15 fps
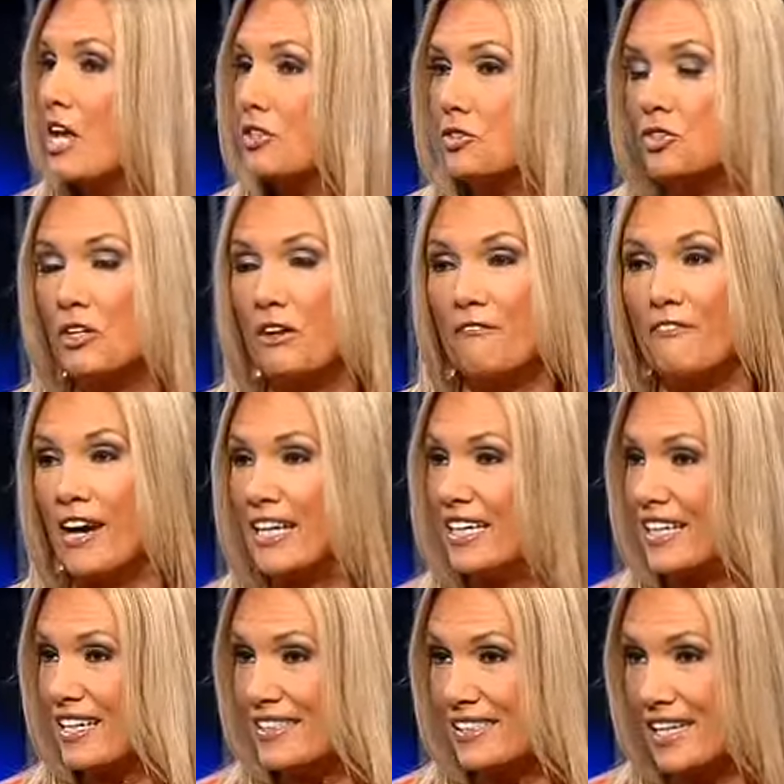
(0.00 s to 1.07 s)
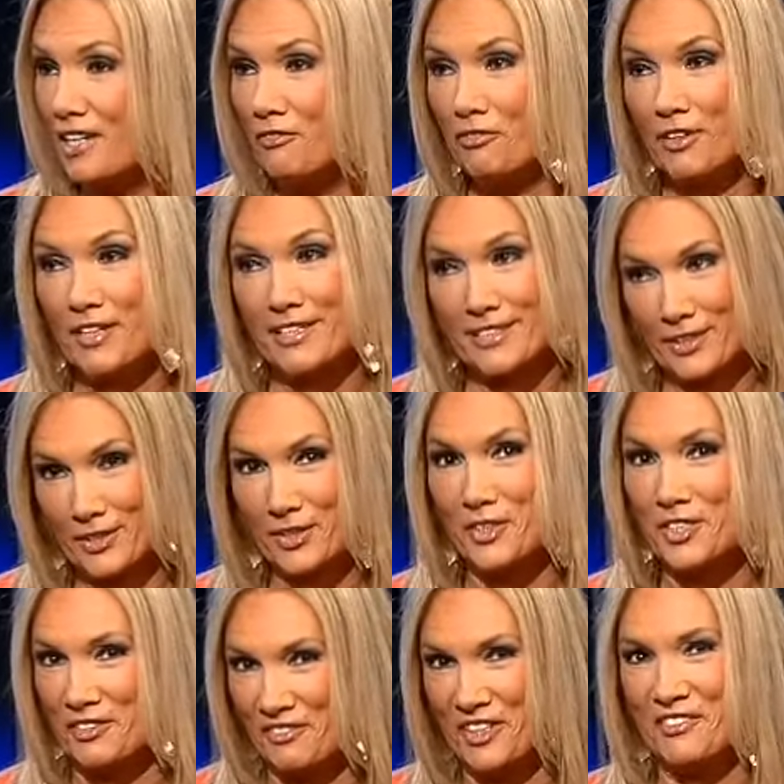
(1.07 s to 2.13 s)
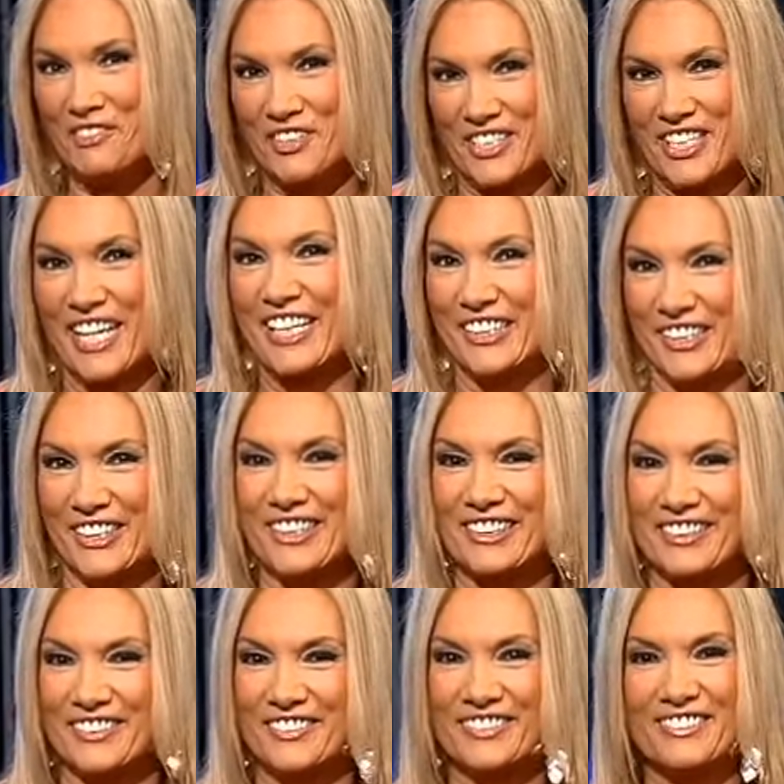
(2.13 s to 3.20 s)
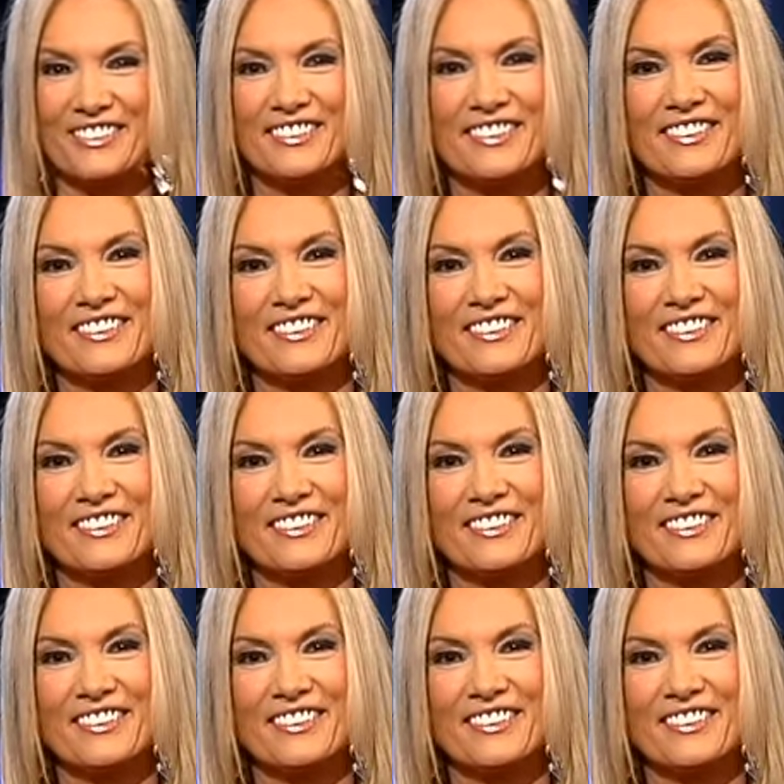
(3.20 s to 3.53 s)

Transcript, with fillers: So she invited us in for this exclusive interview. Awesome. Take a look. Terrific.